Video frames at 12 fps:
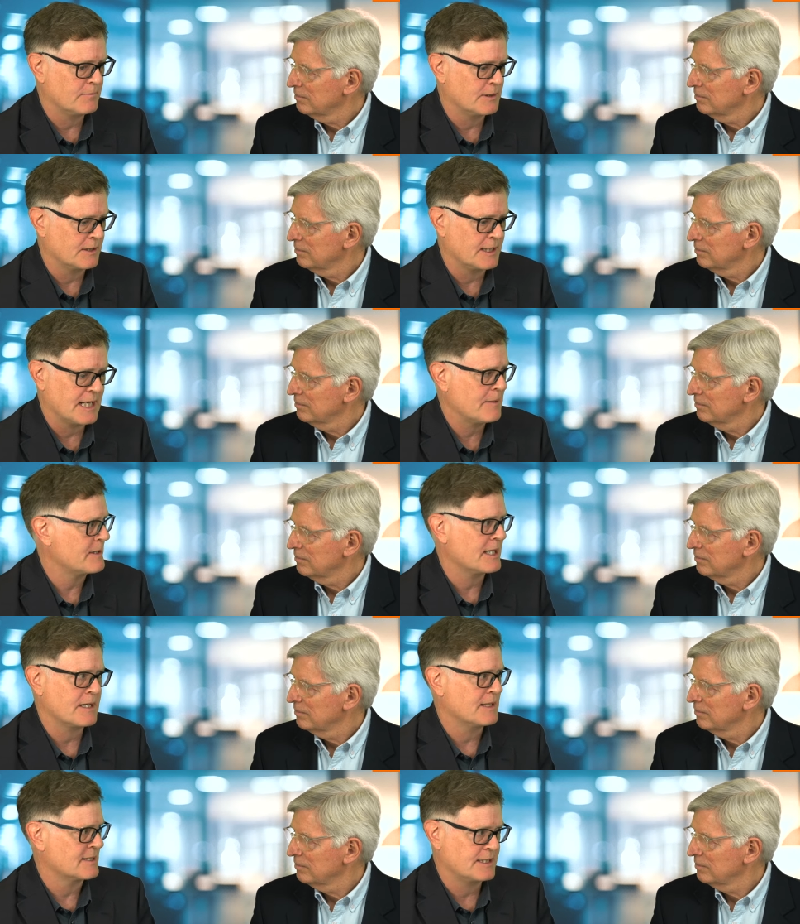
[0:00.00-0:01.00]
Speaker 1: but the
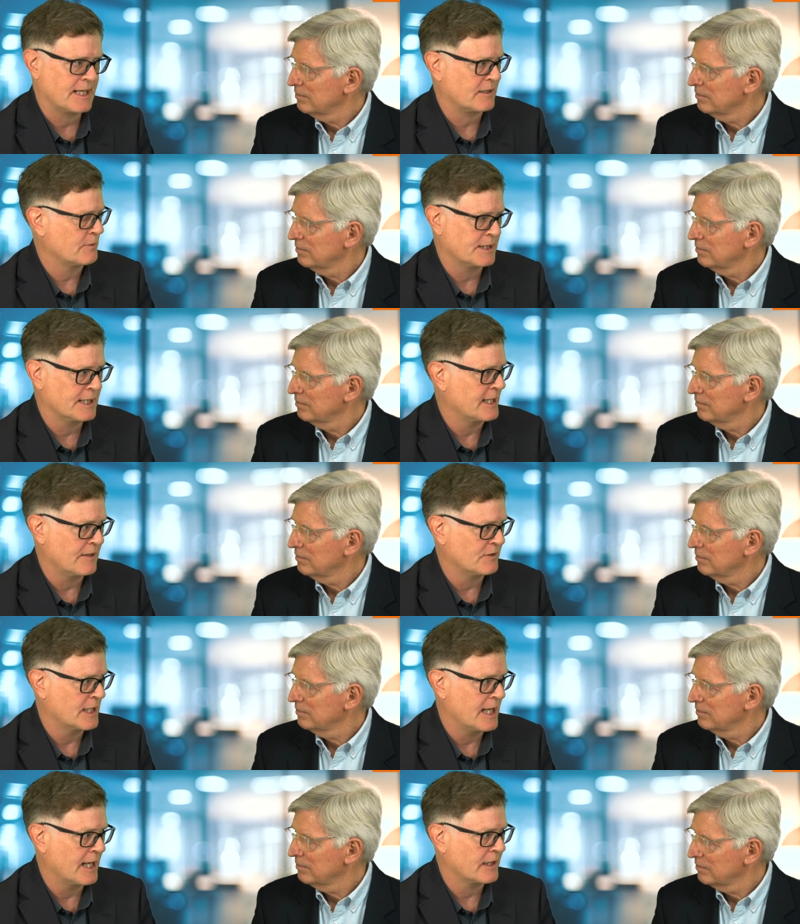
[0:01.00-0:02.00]
RBA must act when they
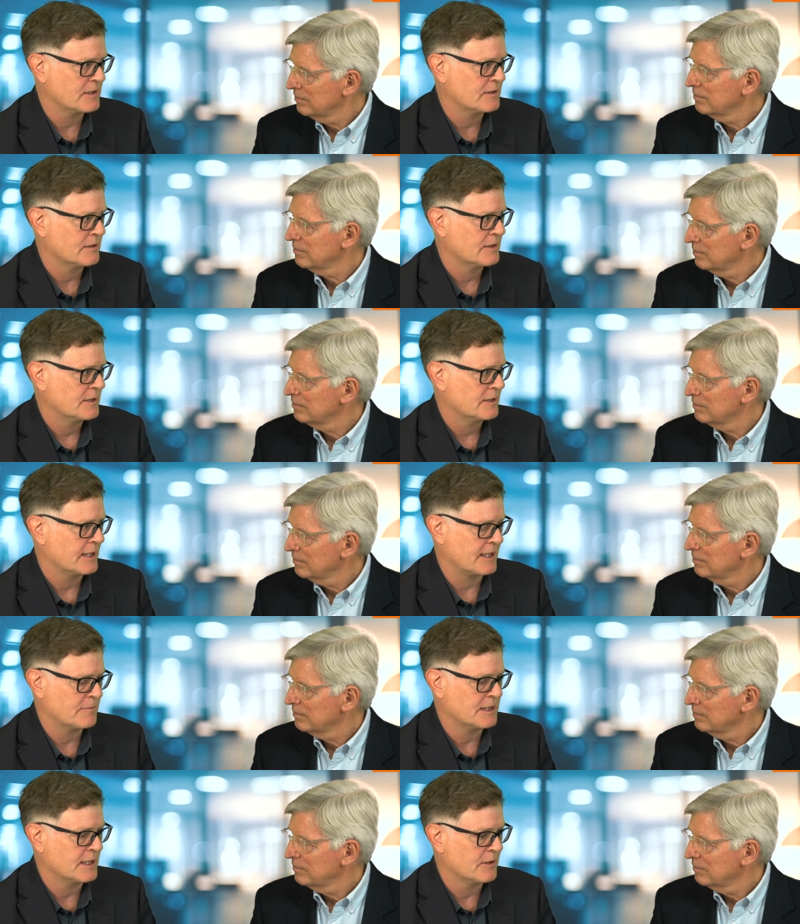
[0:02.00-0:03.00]
have to act. There
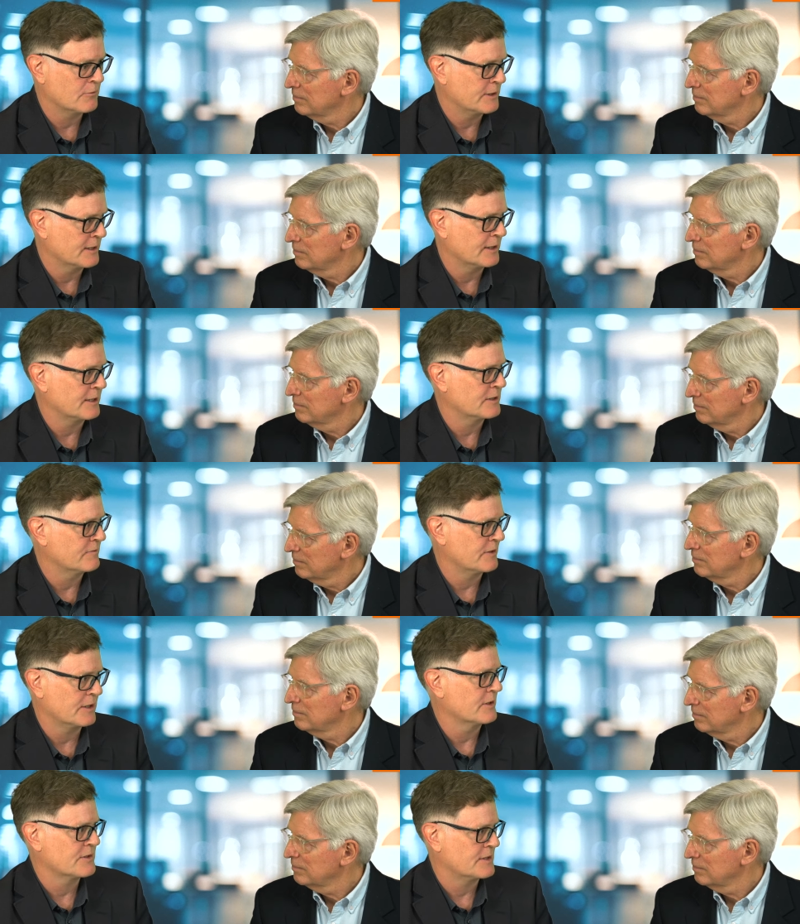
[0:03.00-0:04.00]
can be no real
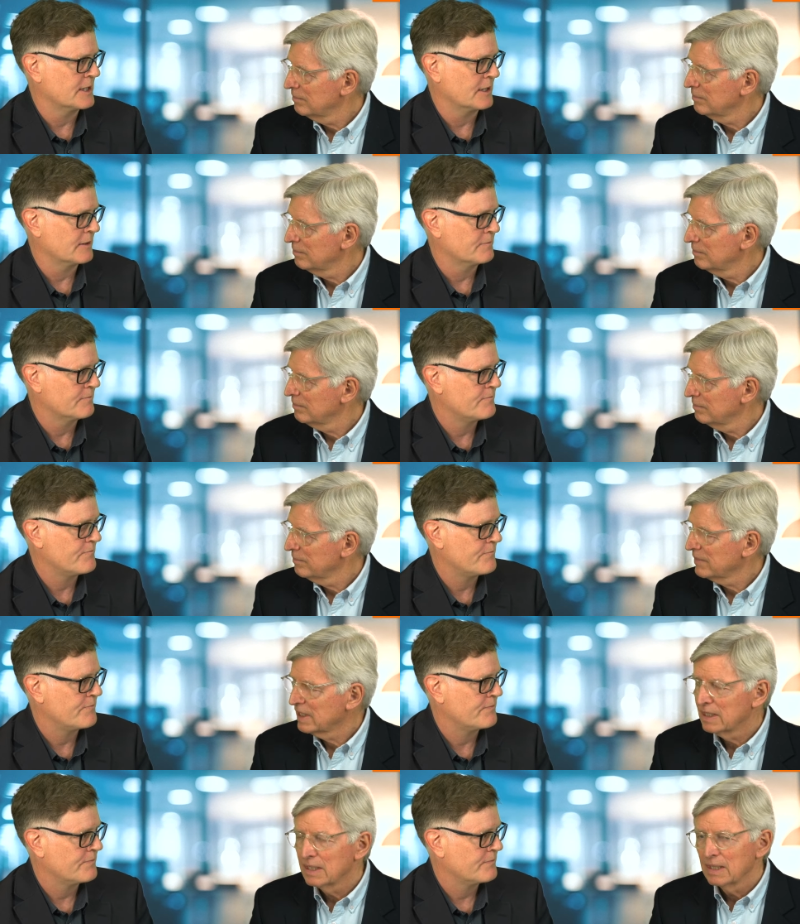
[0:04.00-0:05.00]
interference there.
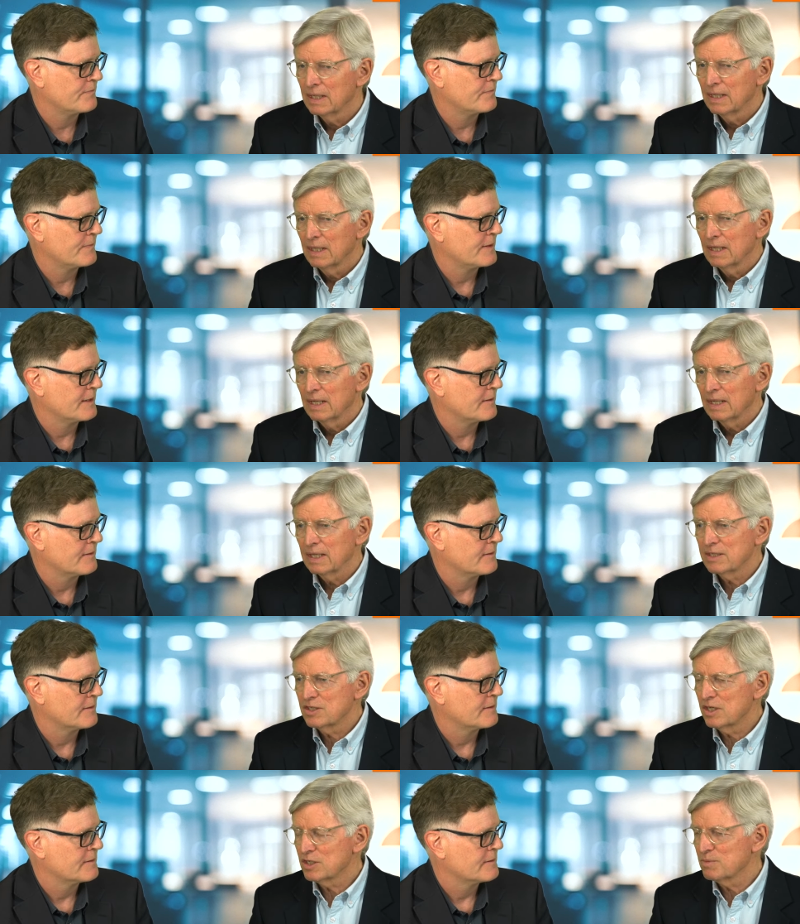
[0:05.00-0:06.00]

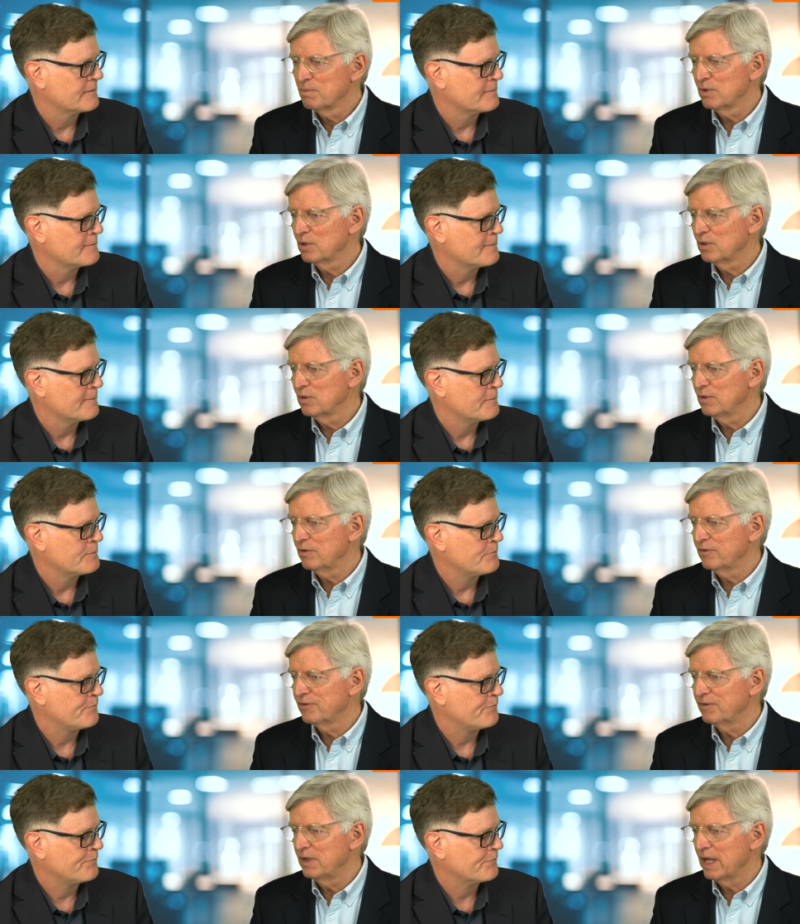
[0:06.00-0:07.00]
Speaker 2: Let's just
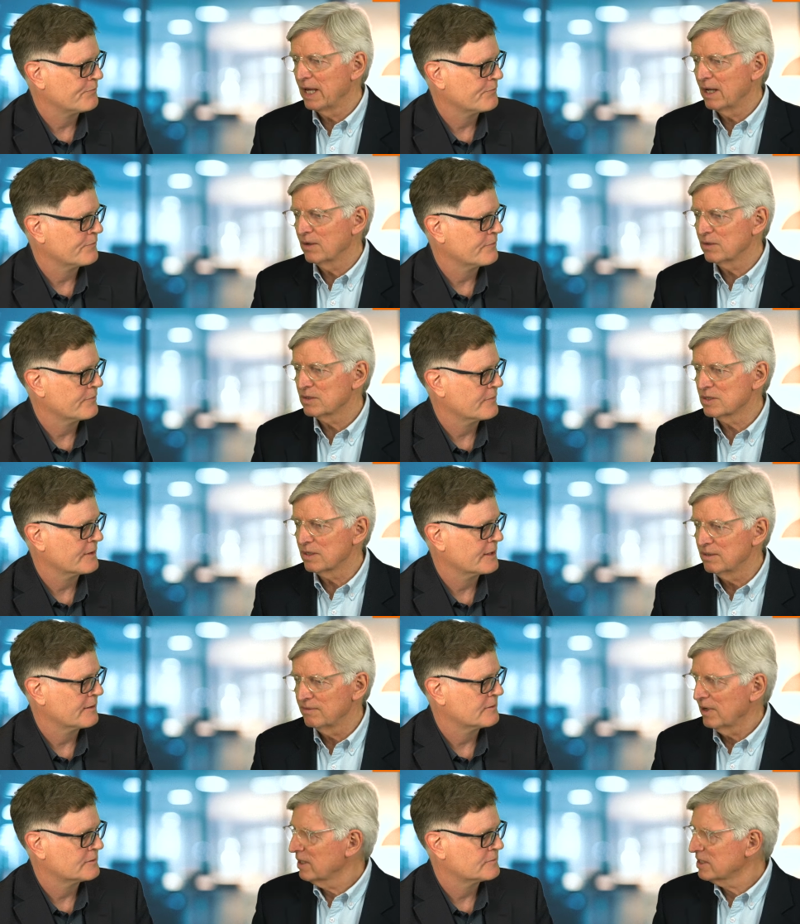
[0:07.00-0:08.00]
move now to
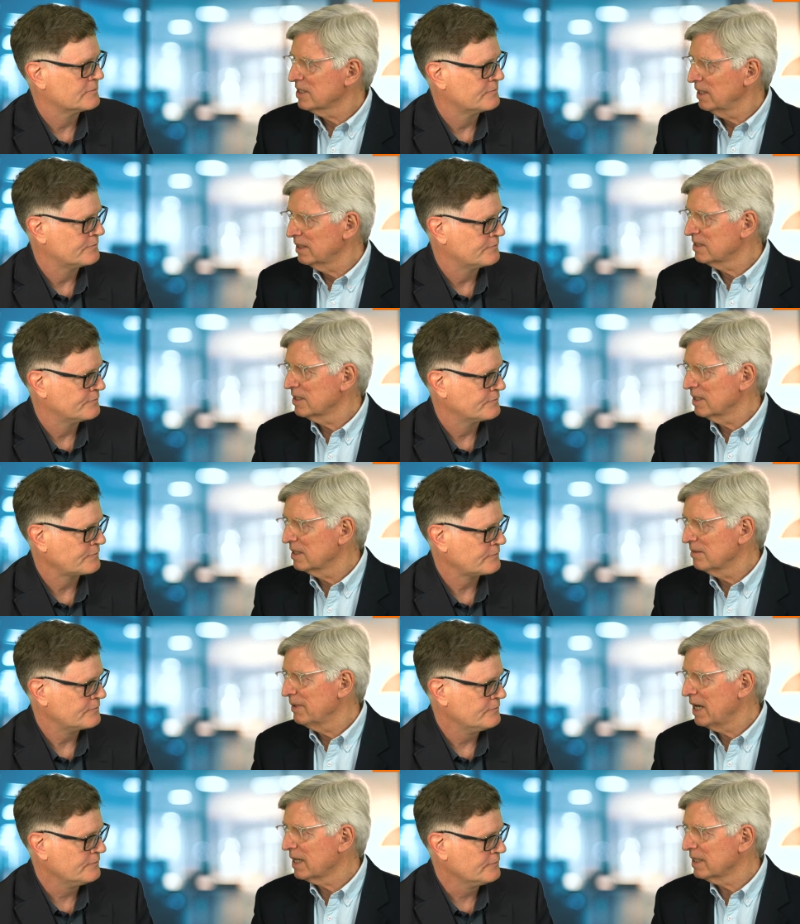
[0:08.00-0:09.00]
the volatility in
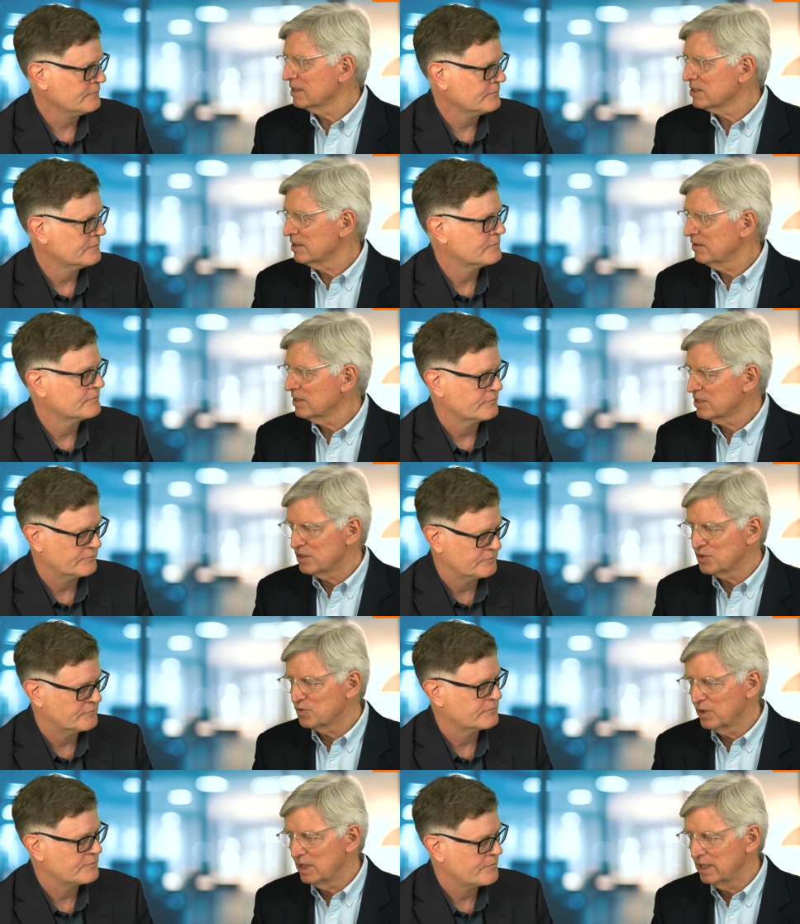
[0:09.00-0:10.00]
the markets. And this
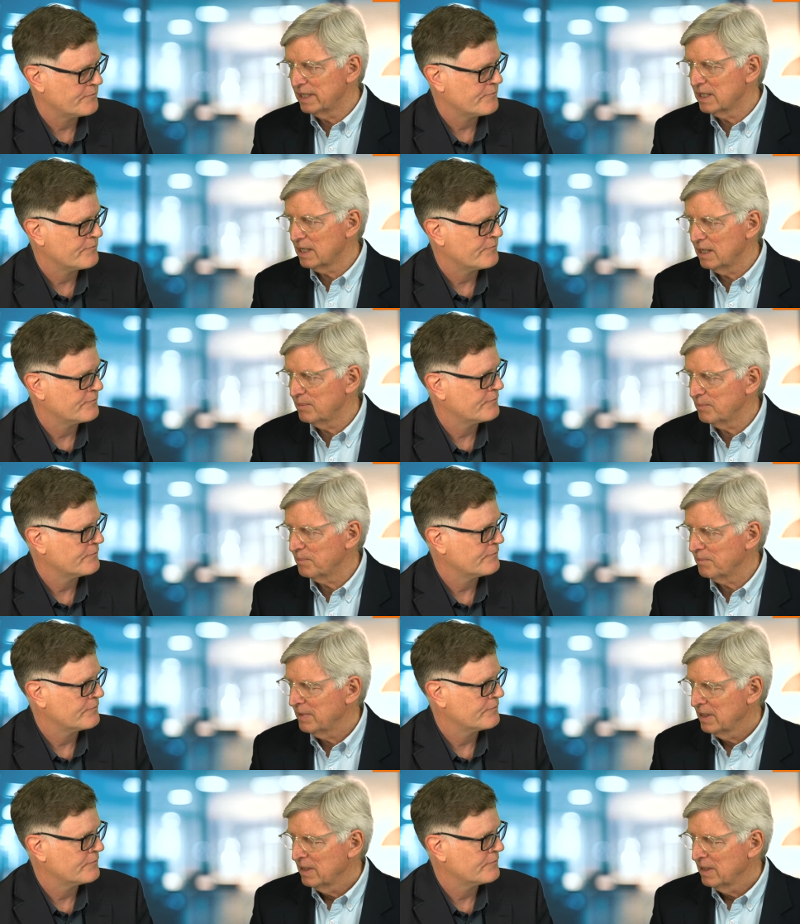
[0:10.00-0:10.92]
has really come